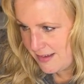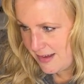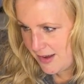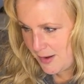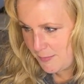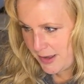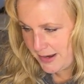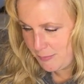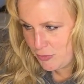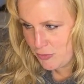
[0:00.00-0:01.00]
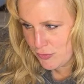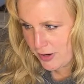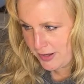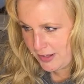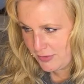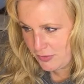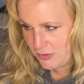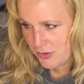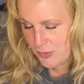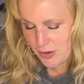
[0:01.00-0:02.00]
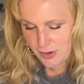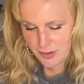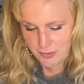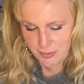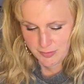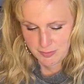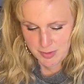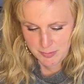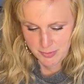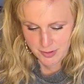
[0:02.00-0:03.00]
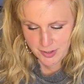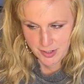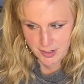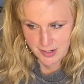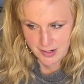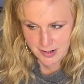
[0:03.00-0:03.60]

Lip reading: I am trying so hard to remember.